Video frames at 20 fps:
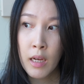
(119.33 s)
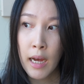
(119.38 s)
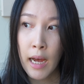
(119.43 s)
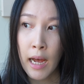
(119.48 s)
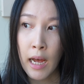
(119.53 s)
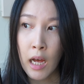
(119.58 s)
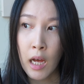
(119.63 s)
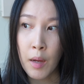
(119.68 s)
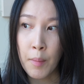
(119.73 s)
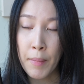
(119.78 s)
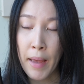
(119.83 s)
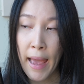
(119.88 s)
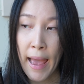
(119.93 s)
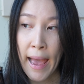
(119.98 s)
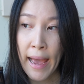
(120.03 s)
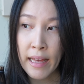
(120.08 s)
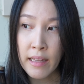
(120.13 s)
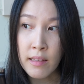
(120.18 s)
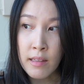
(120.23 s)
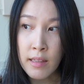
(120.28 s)

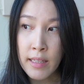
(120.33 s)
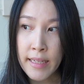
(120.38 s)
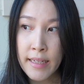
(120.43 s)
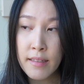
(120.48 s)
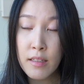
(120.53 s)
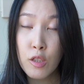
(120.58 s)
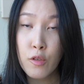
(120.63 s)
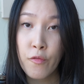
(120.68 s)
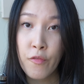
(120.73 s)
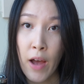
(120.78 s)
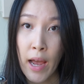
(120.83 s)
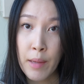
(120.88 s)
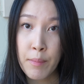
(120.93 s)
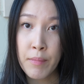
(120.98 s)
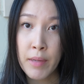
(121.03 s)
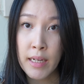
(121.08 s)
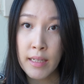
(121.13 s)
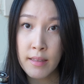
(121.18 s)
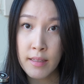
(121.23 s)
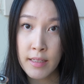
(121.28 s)
at least 5
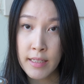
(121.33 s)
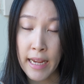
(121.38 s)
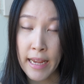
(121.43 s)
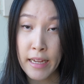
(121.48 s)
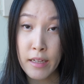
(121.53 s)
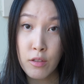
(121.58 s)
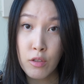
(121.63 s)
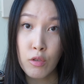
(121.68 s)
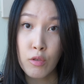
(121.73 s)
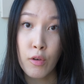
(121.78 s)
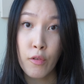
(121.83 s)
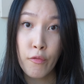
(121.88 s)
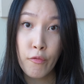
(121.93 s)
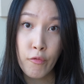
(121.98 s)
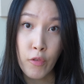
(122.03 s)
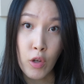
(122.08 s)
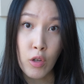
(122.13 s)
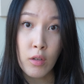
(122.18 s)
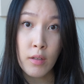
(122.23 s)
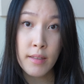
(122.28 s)
minutes a day, so a
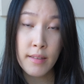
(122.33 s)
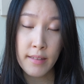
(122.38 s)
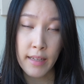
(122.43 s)
full